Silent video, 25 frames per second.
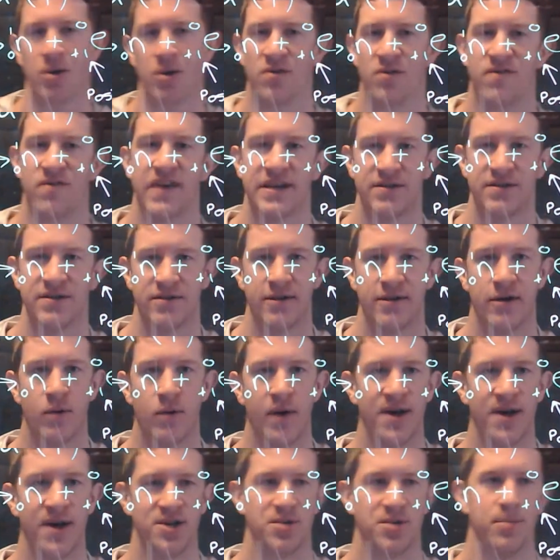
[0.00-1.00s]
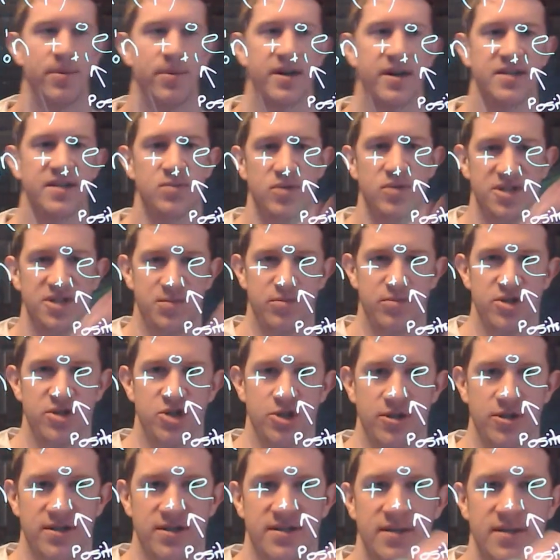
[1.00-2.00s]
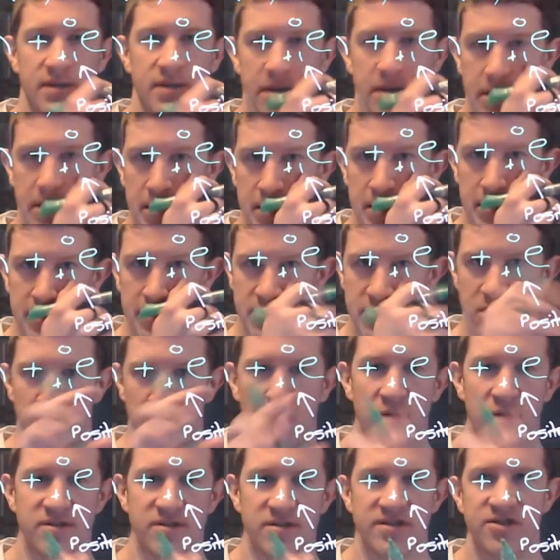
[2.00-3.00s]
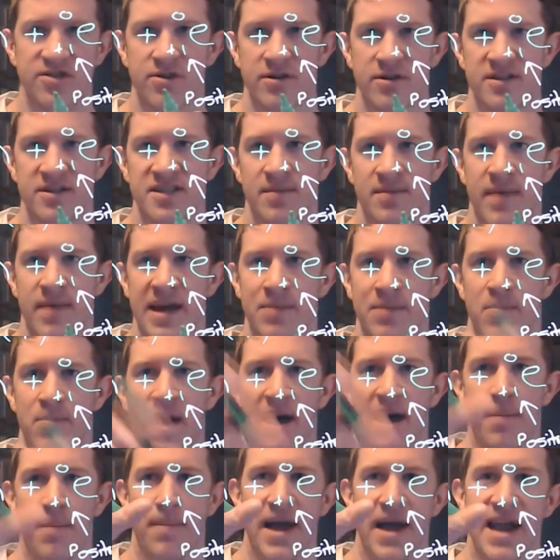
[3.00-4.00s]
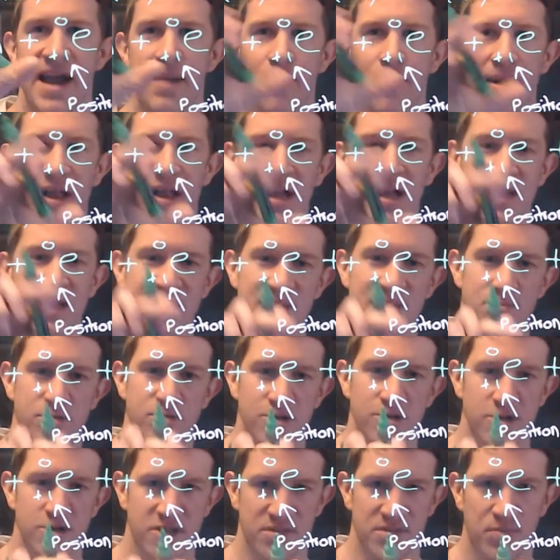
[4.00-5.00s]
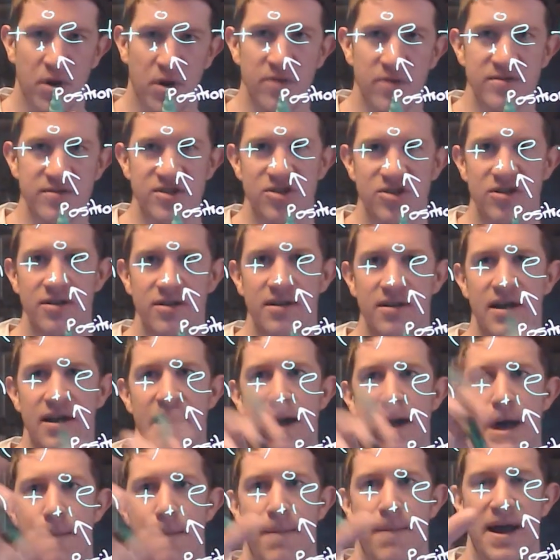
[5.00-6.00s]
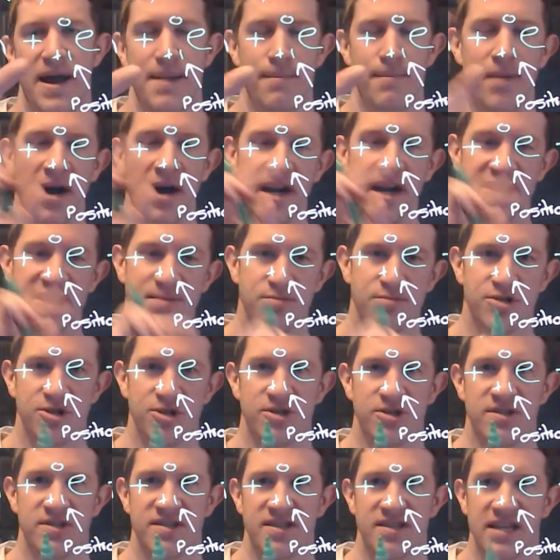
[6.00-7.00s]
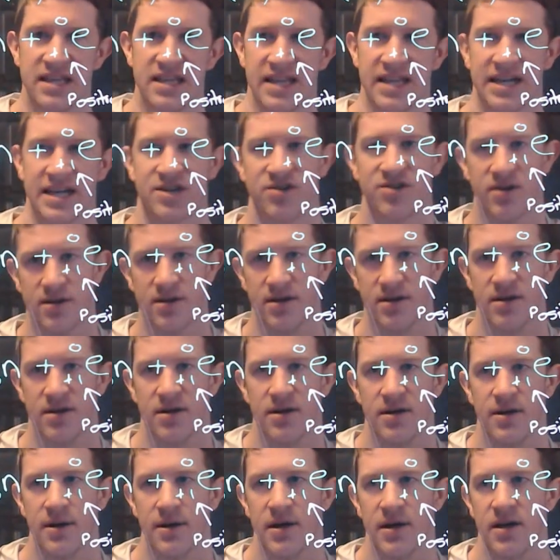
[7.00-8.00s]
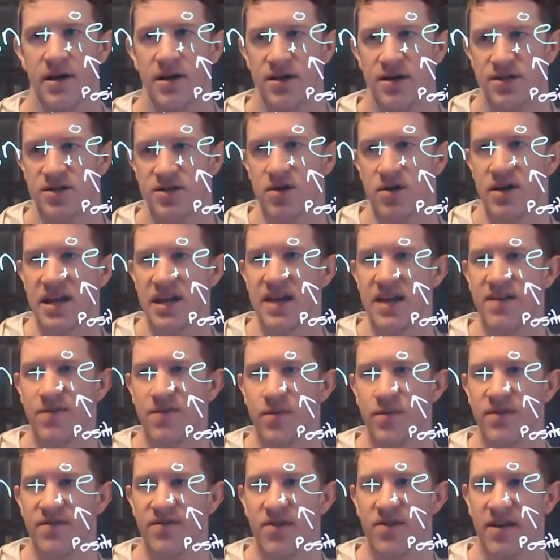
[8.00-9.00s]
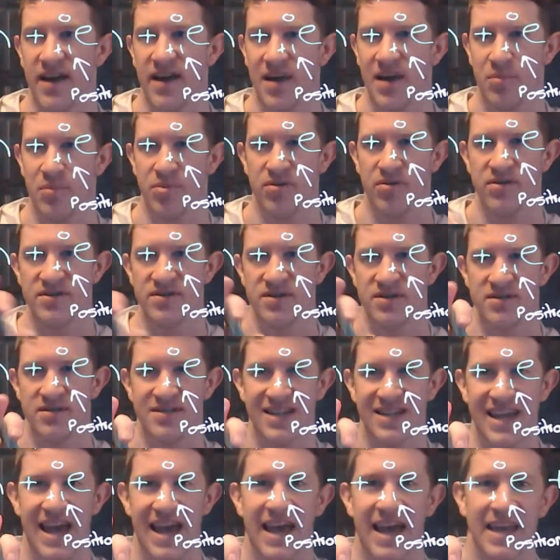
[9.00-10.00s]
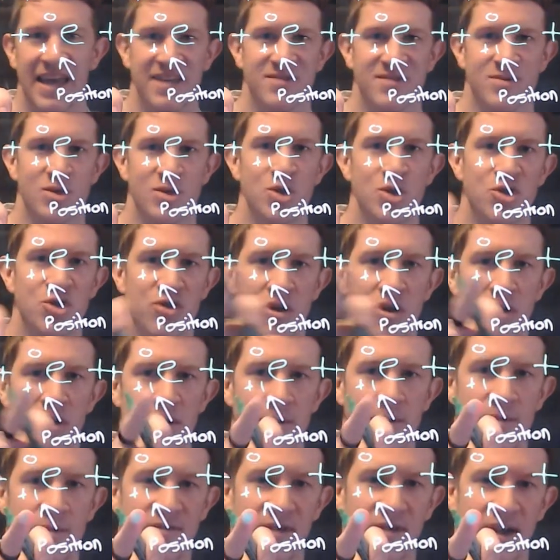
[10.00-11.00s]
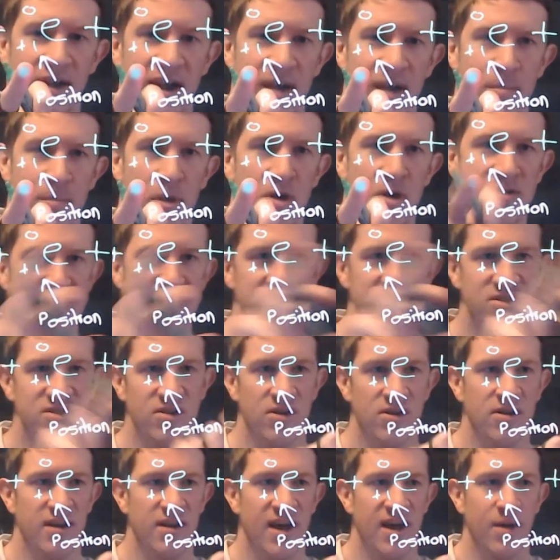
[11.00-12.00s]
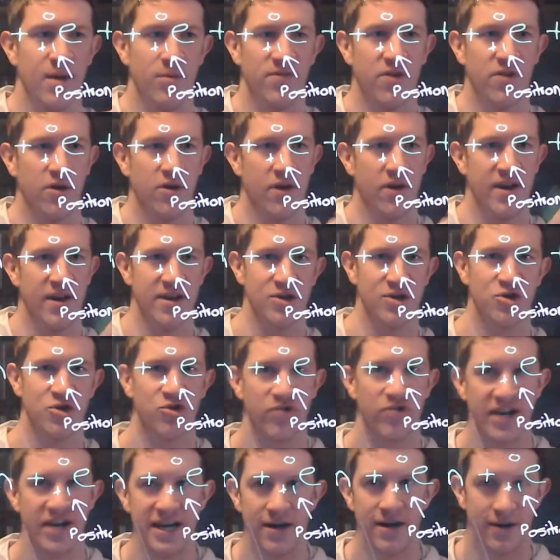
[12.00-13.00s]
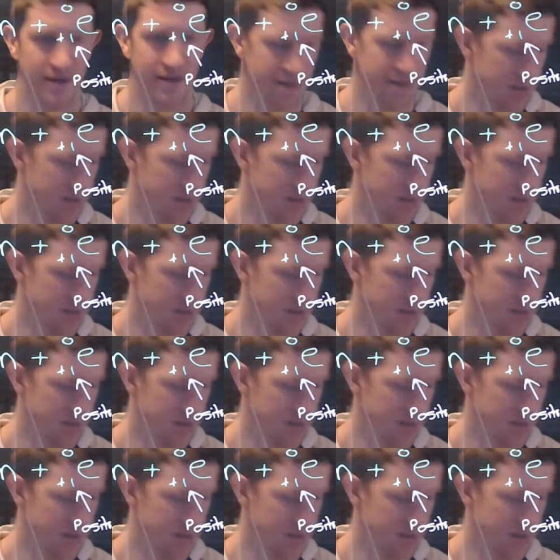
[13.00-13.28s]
effect on the equation, but it's what's produced. So positron is the main part. Beta plus produces positron, beta minus produces the electron. So if we've got our proton decaying into a neutron, we've got our positron, and we've got our neutrino,